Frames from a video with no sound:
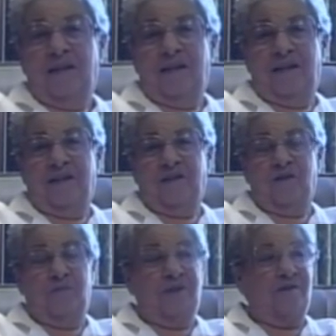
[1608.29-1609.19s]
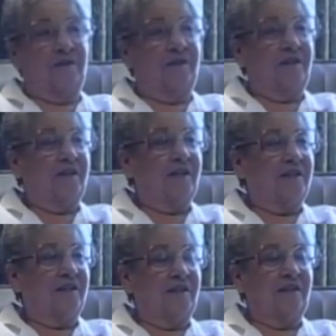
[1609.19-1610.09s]
And I told Bill the other day. I
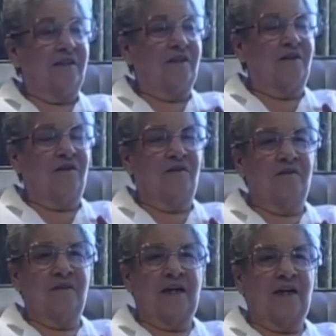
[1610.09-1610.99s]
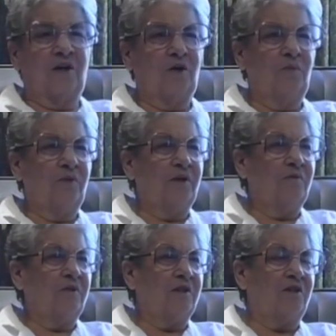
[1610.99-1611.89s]
said, "Law, I hope we
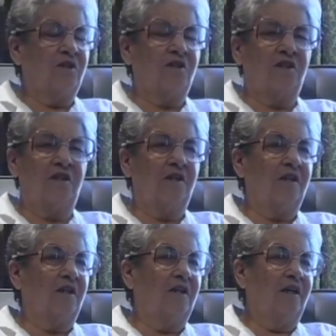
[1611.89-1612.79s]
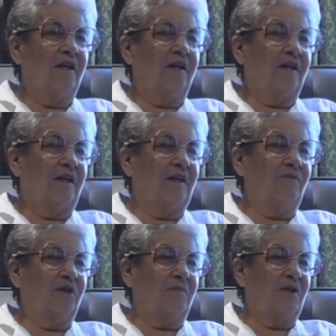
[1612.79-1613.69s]
don't get sick and have
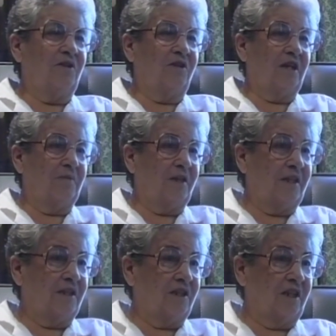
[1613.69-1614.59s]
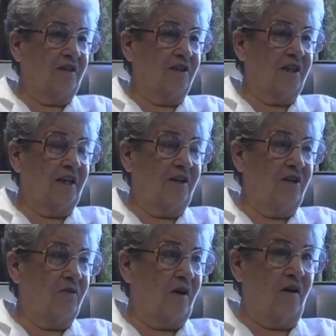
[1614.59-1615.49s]
to come in here ambulance take us out of
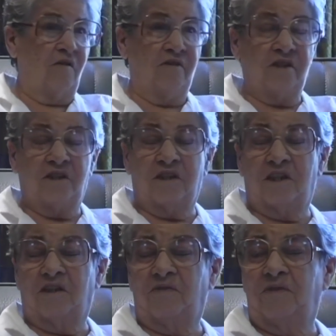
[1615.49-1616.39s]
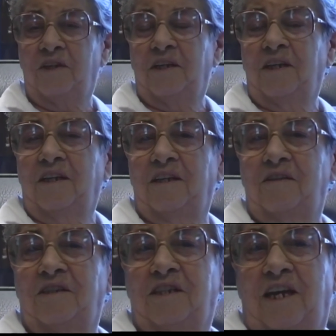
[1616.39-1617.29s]
here. All this stuff in
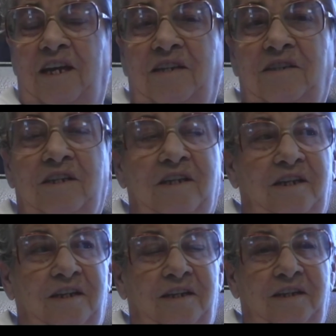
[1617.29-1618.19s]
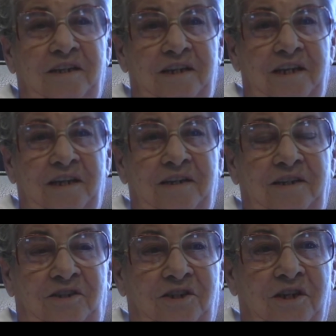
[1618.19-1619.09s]
this house." and he had
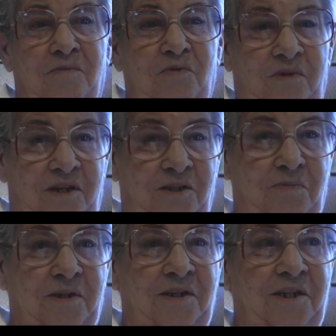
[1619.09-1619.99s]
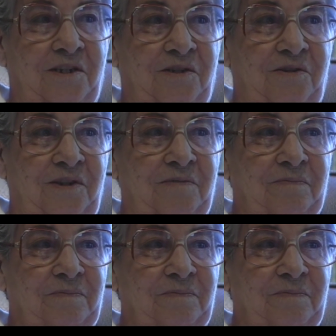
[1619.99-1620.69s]
he just come home from hospital yesterday.